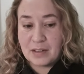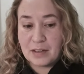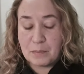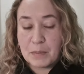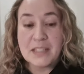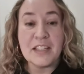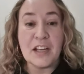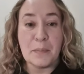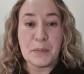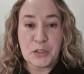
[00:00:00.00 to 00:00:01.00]
missed the
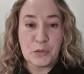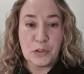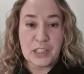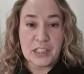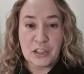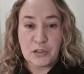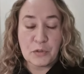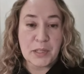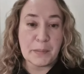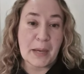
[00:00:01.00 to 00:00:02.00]
opportunity to do
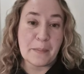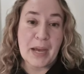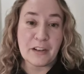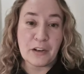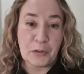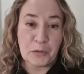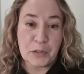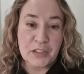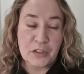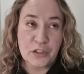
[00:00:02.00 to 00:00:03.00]
some of that background
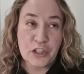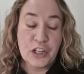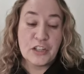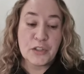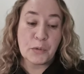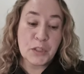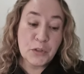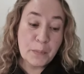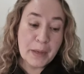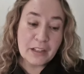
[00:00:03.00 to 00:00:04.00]
research. So we do
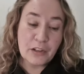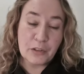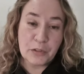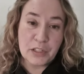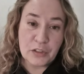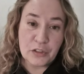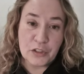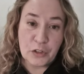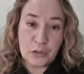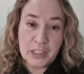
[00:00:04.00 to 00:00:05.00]
the background research
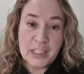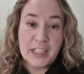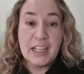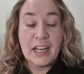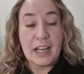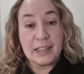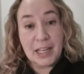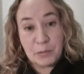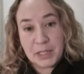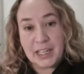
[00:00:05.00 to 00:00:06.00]
early, and
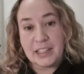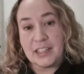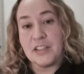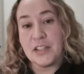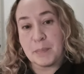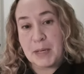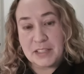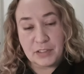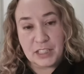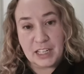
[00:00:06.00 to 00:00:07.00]
then we get into
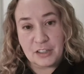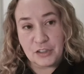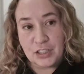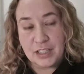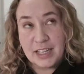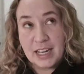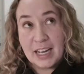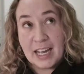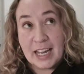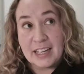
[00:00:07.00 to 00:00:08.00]
specifications.
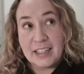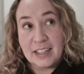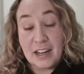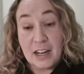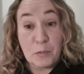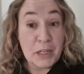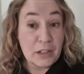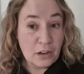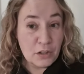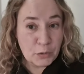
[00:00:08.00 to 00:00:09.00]
And we
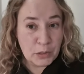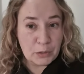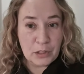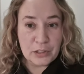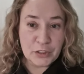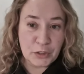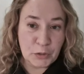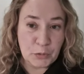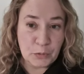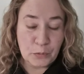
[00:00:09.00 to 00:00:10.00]
are doing work
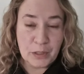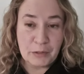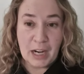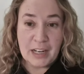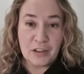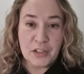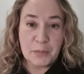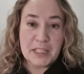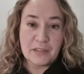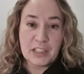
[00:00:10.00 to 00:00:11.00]
to rewrite our
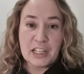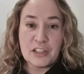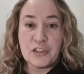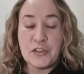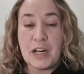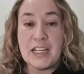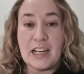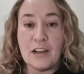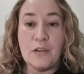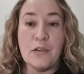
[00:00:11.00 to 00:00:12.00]
specifications right
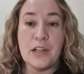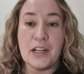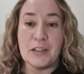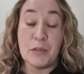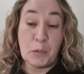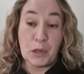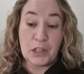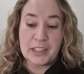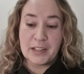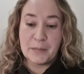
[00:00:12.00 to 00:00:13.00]
now,
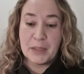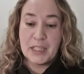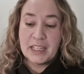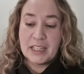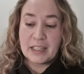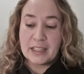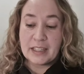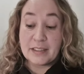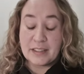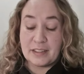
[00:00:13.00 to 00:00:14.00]
rework them.
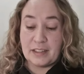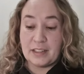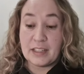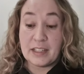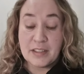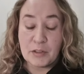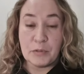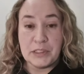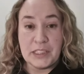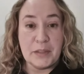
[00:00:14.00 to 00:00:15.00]
It is a
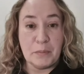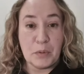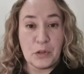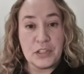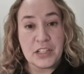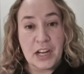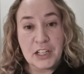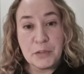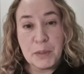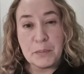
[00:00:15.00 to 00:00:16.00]
really important
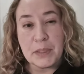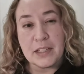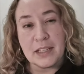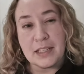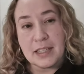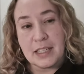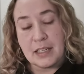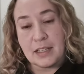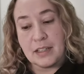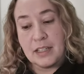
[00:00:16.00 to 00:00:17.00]
document because it's
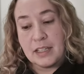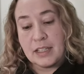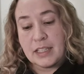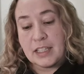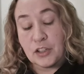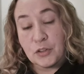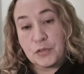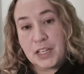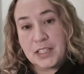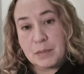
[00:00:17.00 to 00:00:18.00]
the
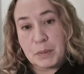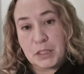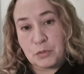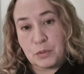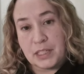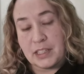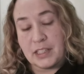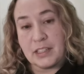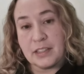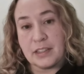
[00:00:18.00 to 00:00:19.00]
interface
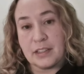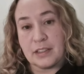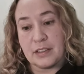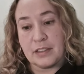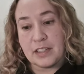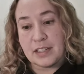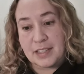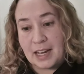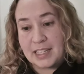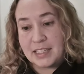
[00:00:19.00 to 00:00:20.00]
between the
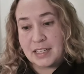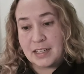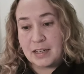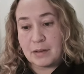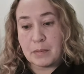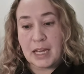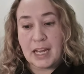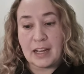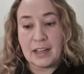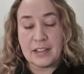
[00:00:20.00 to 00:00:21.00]
design team
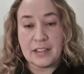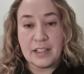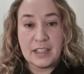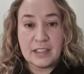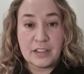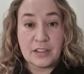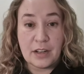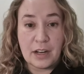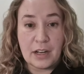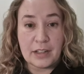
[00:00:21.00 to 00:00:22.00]
and
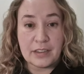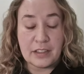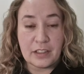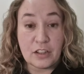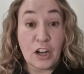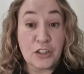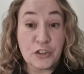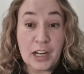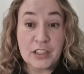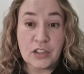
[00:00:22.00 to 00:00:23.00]
the
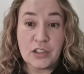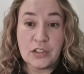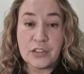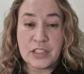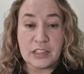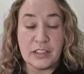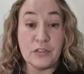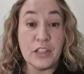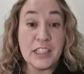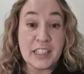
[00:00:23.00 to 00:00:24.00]
contractor
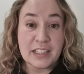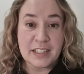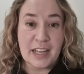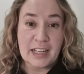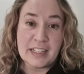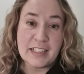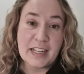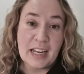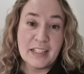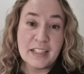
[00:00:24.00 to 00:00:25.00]
delivering the design
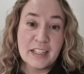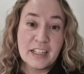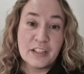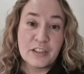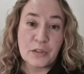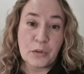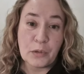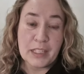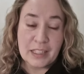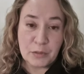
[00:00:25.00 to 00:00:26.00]
intent. So
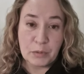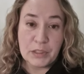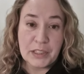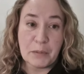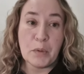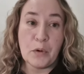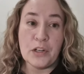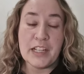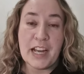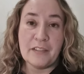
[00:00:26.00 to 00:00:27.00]
it is really
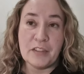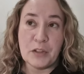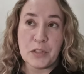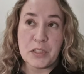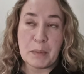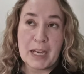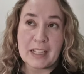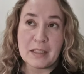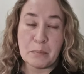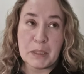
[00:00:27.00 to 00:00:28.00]
important to have those
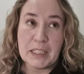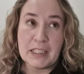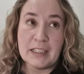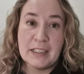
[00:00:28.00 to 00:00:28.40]
specs be